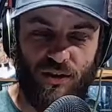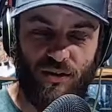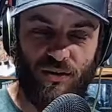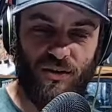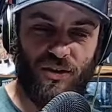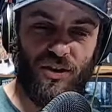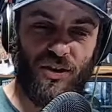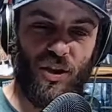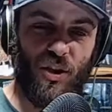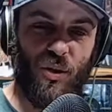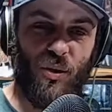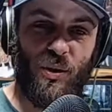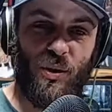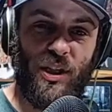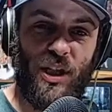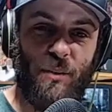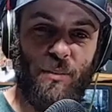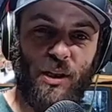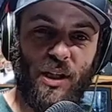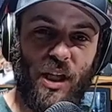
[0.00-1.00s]
so
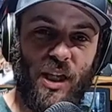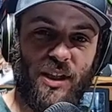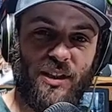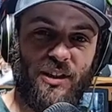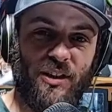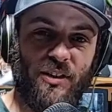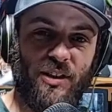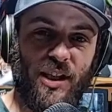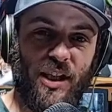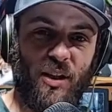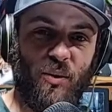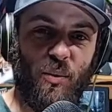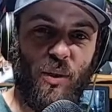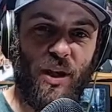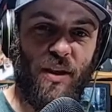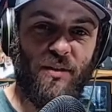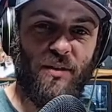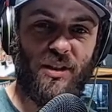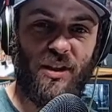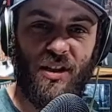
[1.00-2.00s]
keep it locked here at the Heated
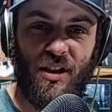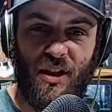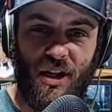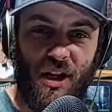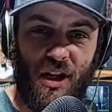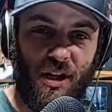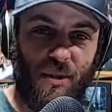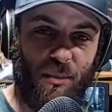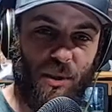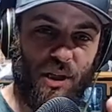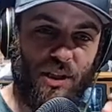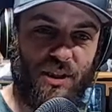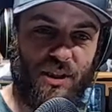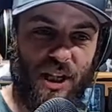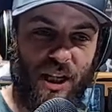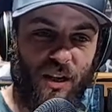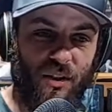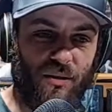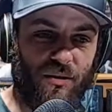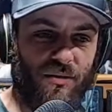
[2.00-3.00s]
Waves. Peace
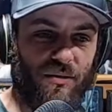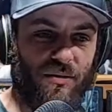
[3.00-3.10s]
out.